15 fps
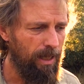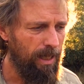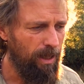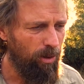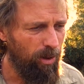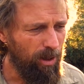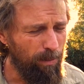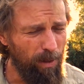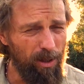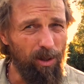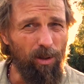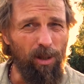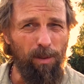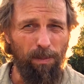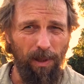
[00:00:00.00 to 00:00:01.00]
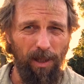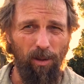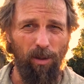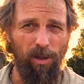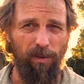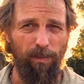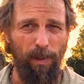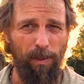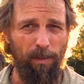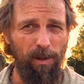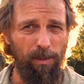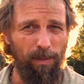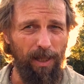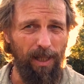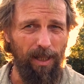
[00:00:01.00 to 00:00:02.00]
Not the most conspicuous of
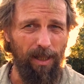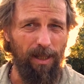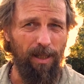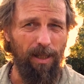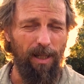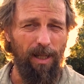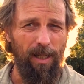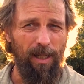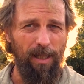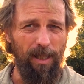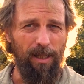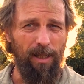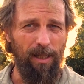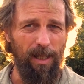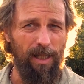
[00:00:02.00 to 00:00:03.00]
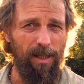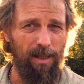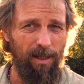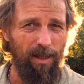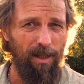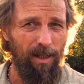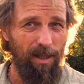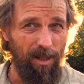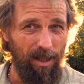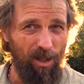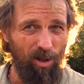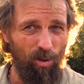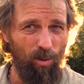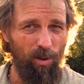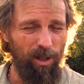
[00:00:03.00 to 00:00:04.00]
mammals, but nonetheless a
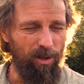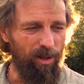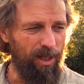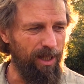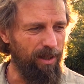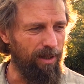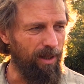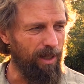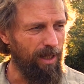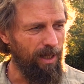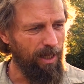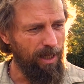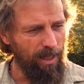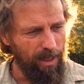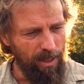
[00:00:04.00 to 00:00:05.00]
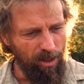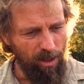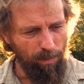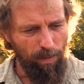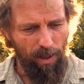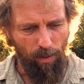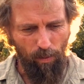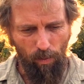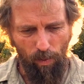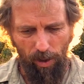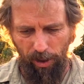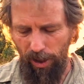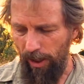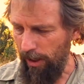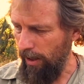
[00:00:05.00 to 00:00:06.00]
story to tell. And just by
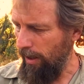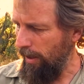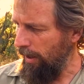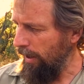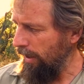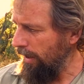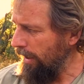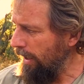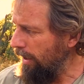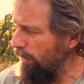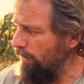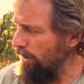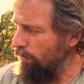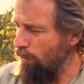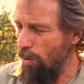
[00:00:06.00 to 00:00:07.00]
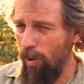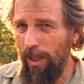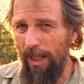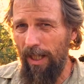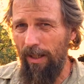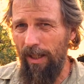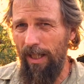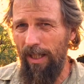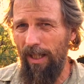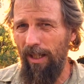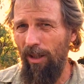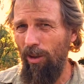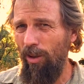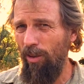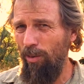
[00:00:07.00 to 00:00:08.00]
watching how he's walked down here,
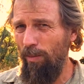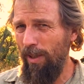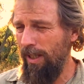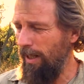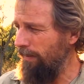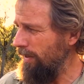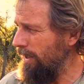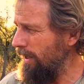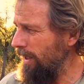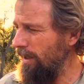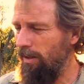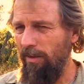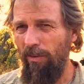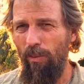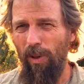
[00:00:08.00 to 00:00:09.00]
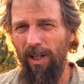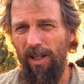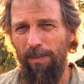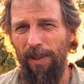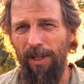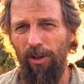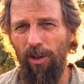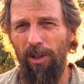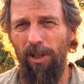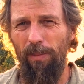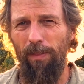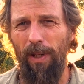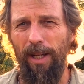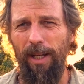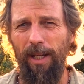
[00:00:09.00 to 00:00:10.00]
you can almost have a sense of what he's been
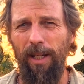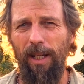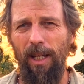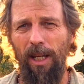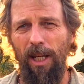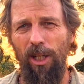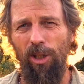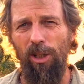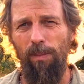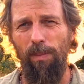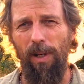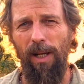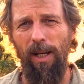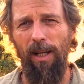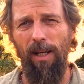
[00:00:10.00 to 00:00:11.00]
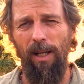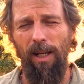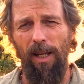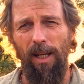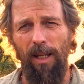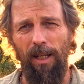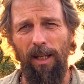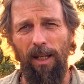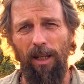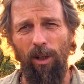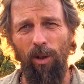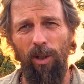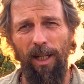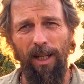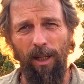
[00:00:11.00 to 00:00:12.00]
contemplating just by
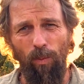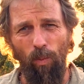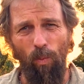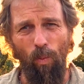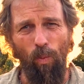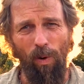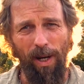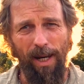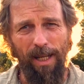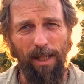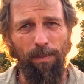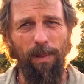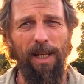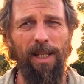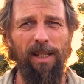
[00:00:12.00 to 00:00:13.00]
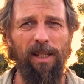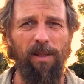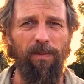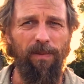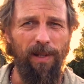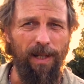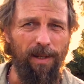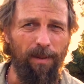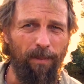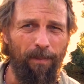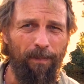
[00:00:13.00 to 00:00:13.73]
looking at where he's placed his feet.